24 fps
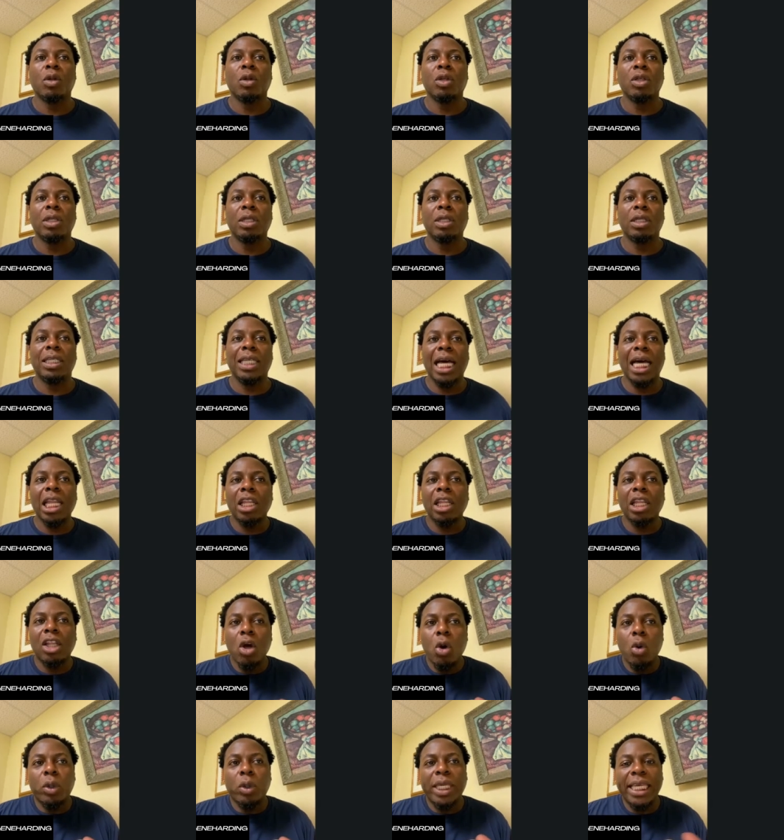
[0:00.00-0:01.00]
y'all
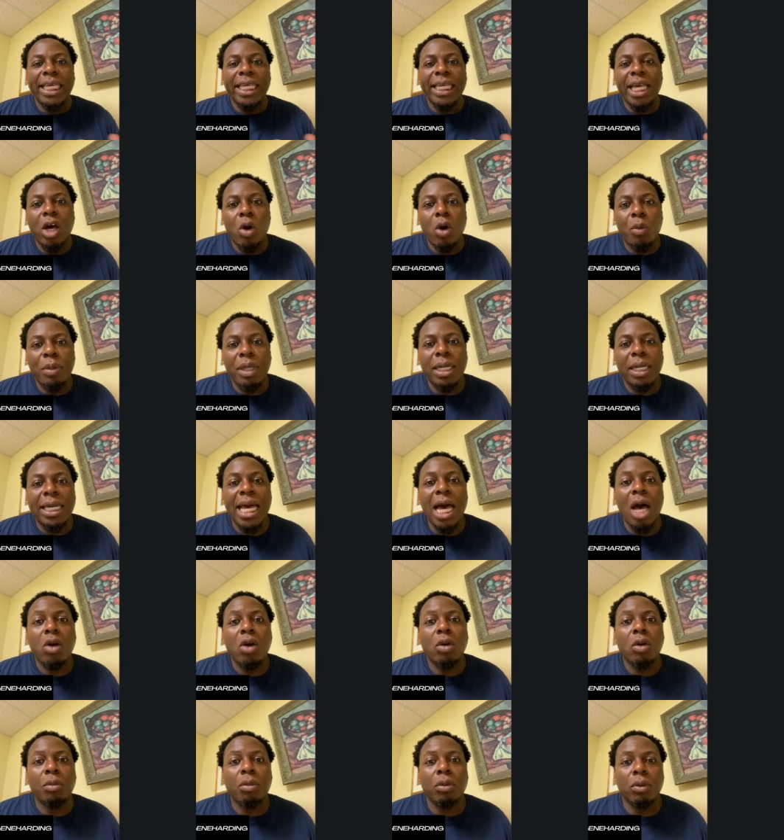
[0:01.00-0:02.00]
low-key held me
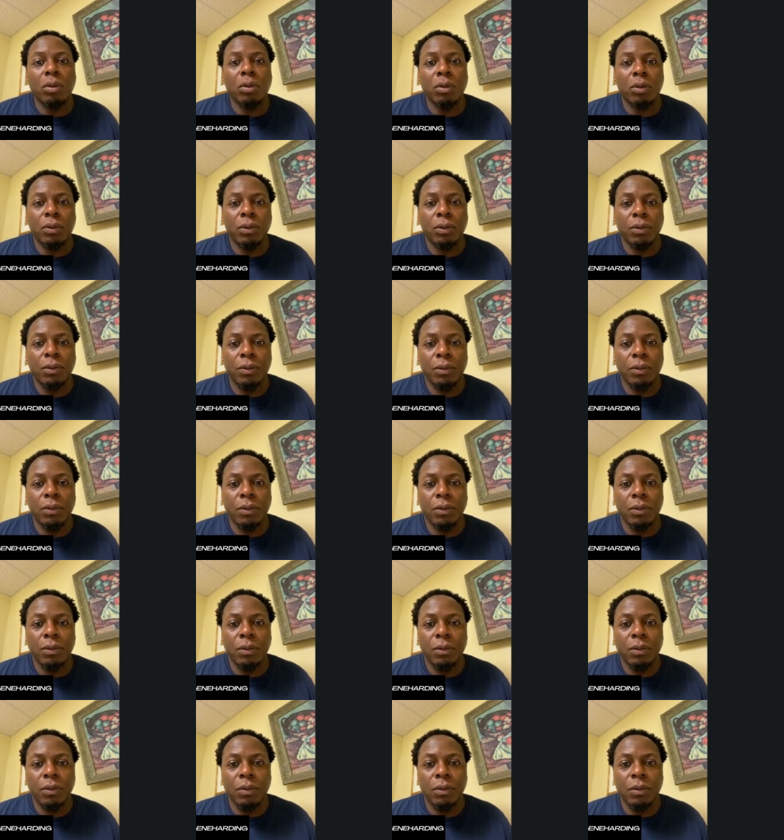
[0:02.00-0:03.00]
accountable.
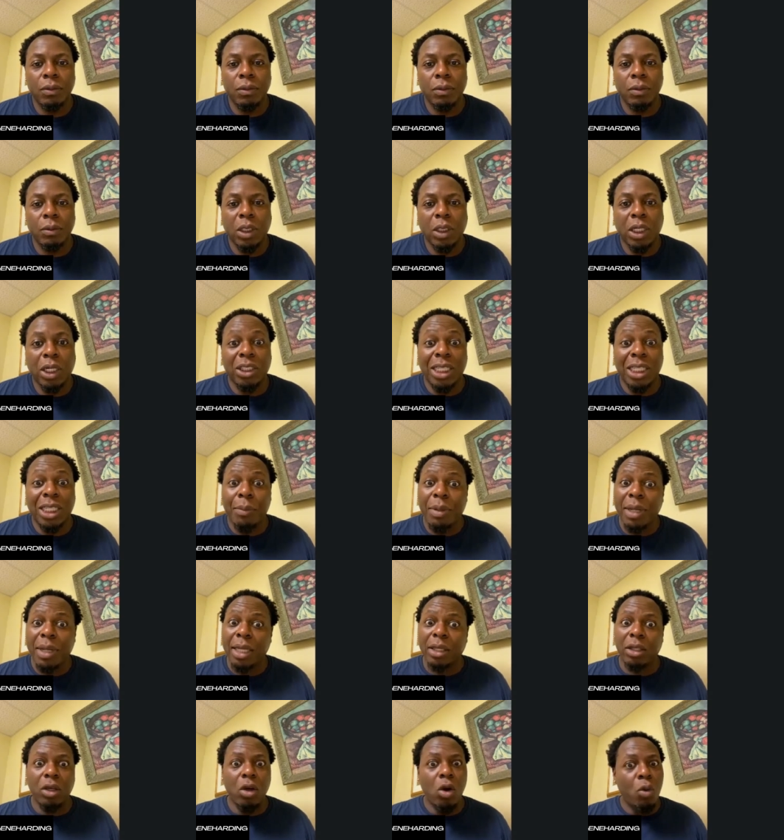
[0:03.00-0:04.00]
Because y'all be
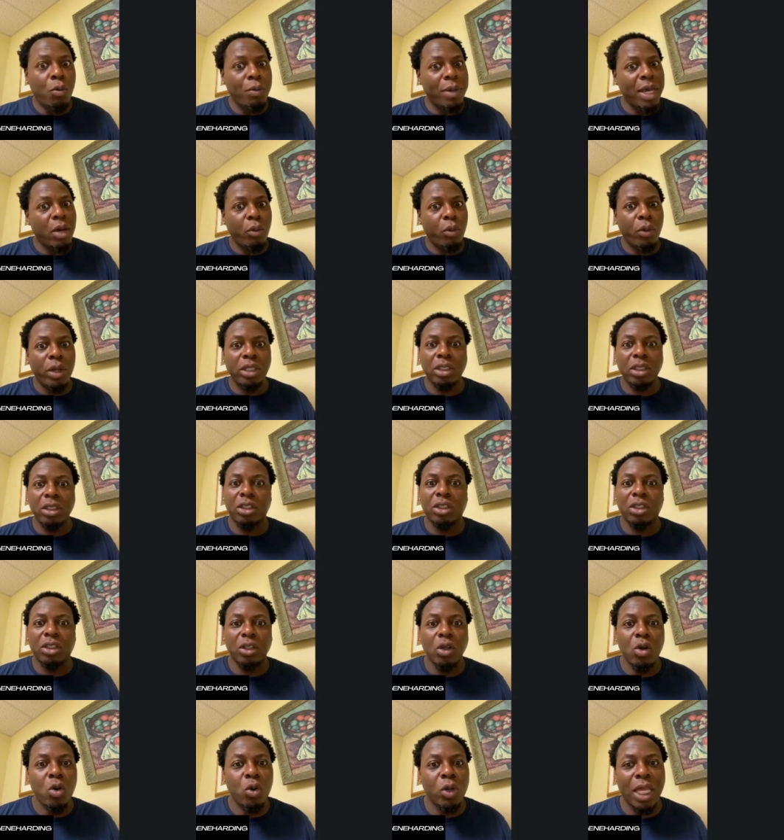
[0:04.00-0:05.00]
like, yo, man, when's your
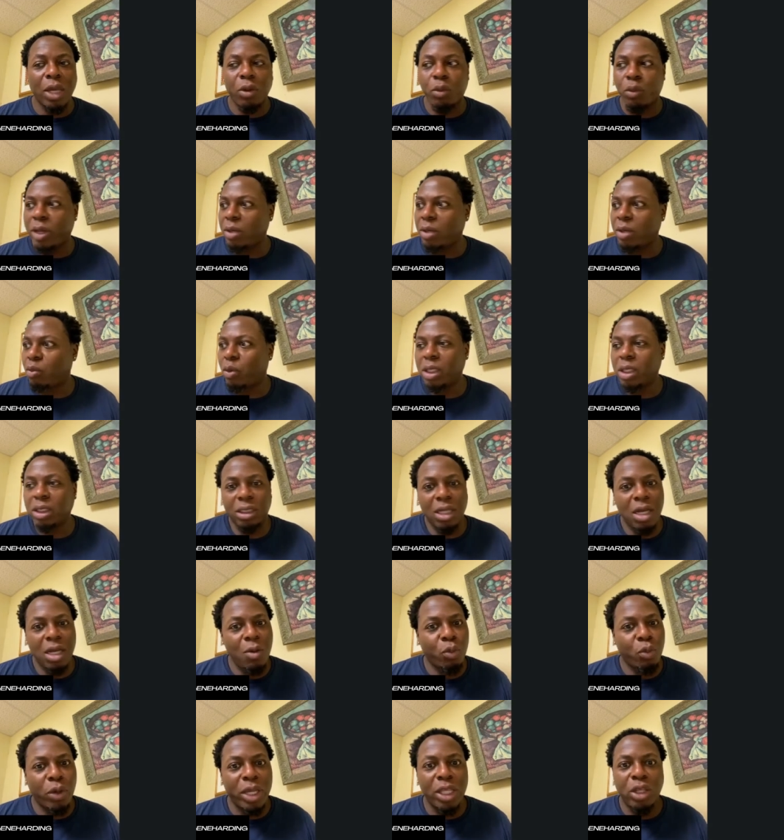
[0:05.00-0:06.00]
show? Like, what's
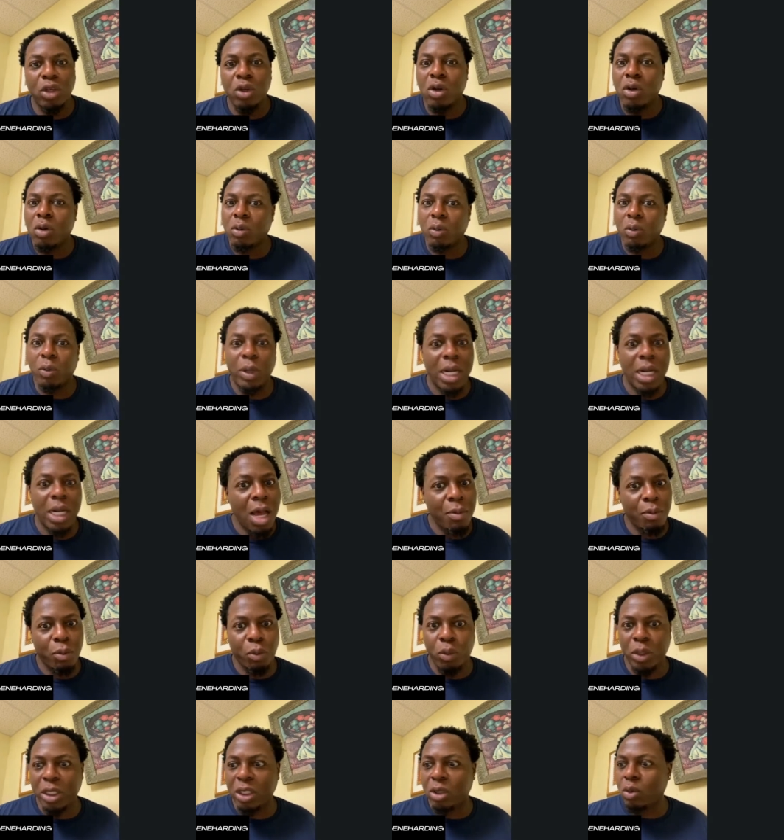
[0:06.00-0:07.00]
up? When you going, what up?
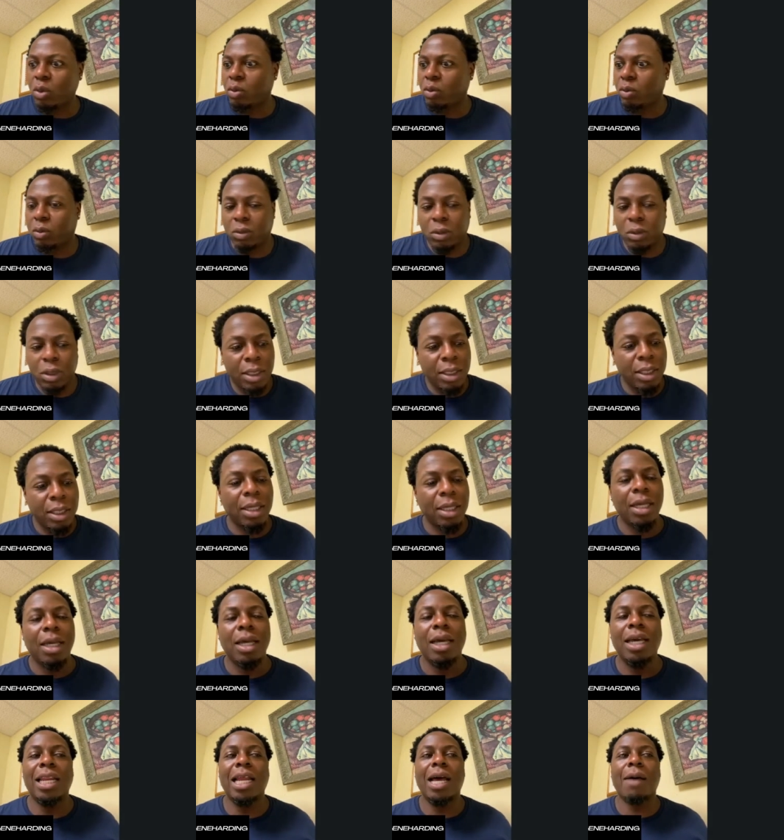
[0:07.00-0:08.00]
When you...
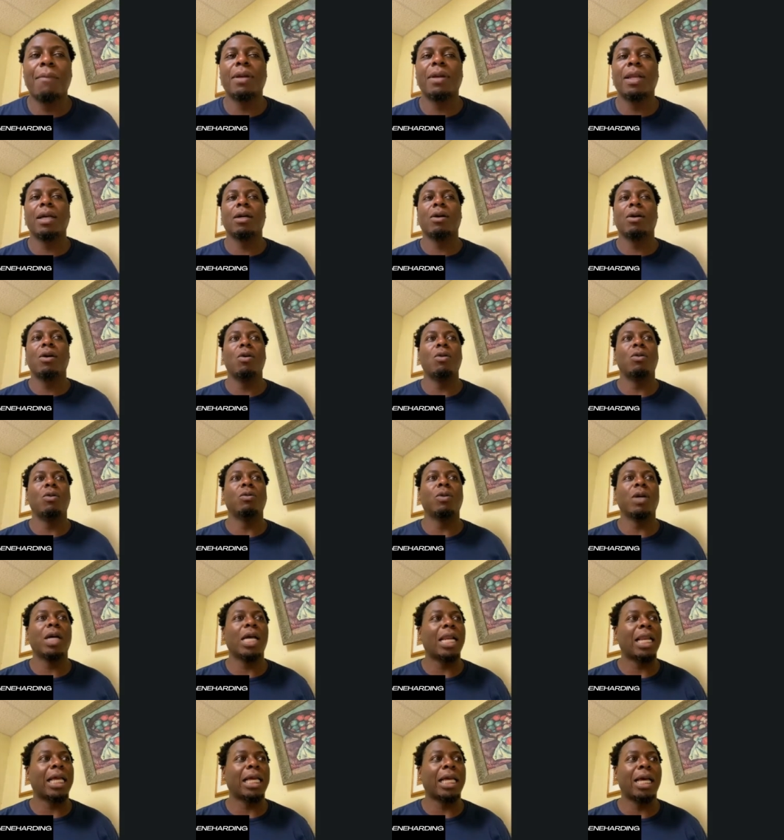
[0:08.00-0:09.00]
And I'll be like, oh,
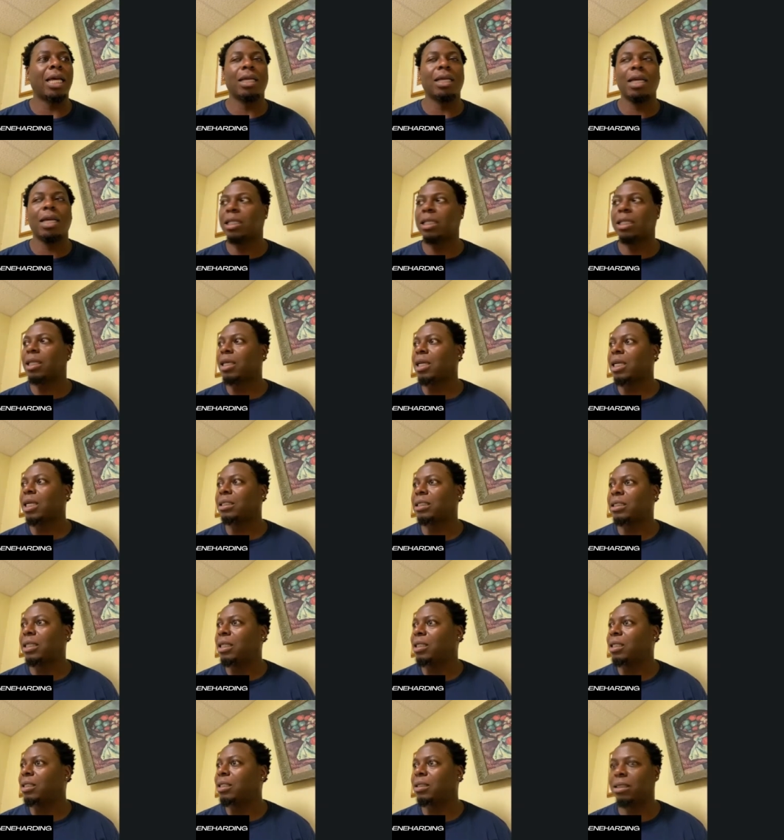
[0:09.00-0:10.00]
well, like, I think I
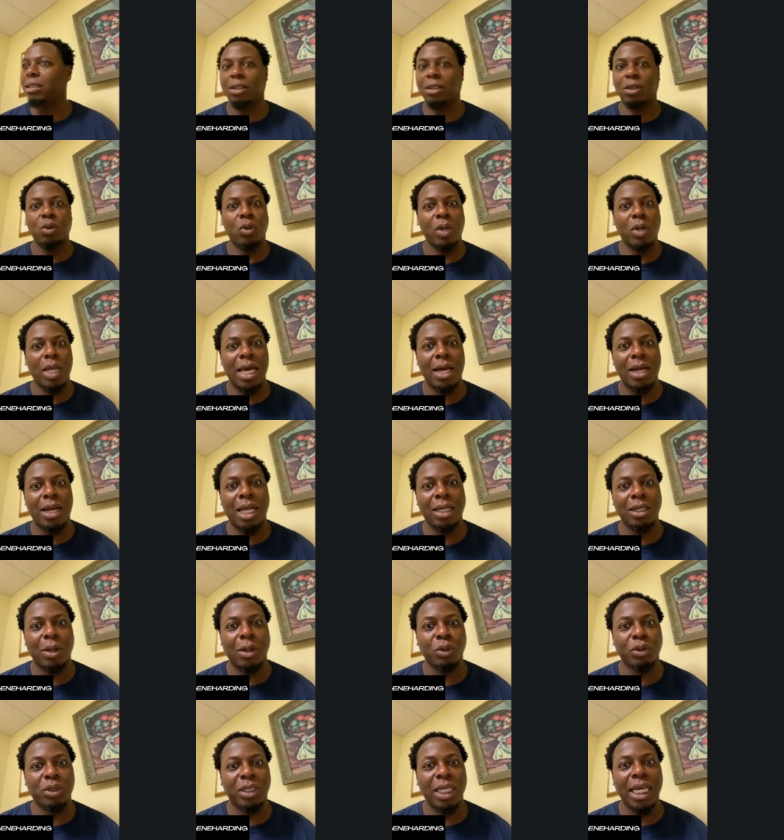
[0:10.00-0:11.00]
said this shit too loud. I
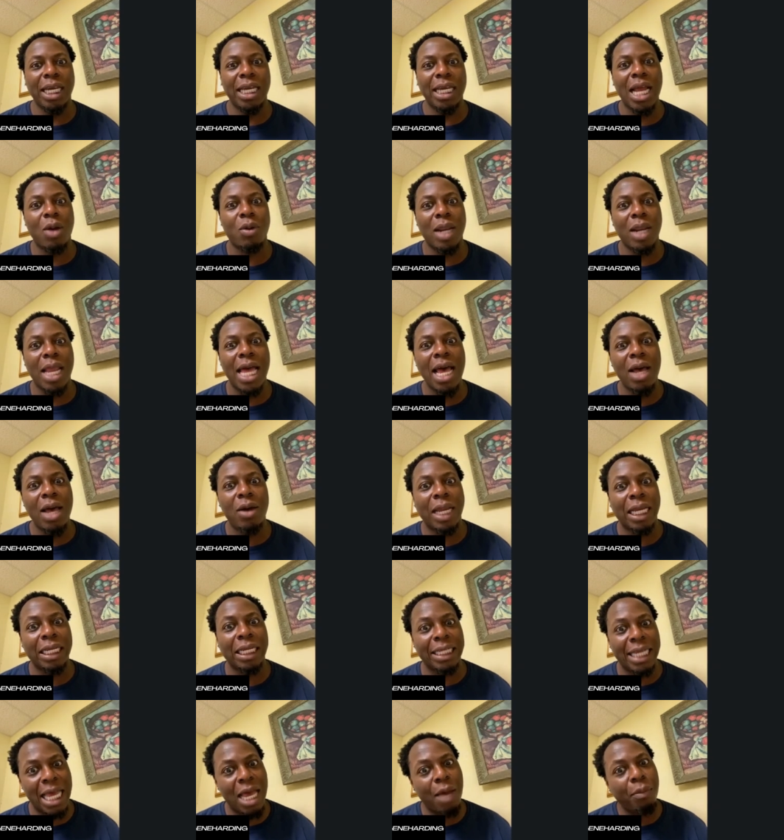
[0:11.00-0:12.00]
was thinking out loud. Like,
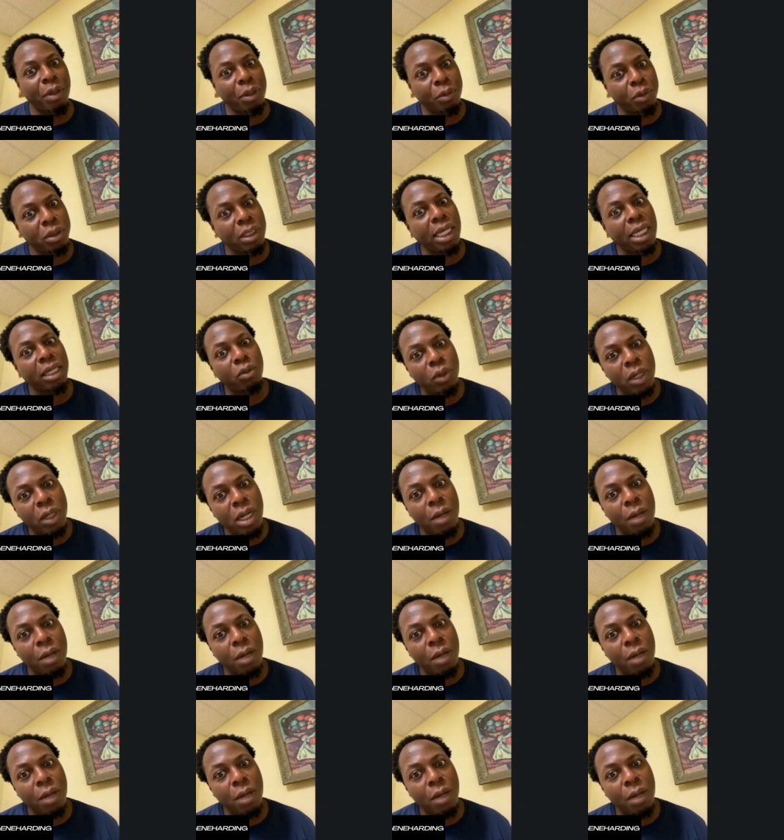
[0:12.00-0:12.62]
now people are like.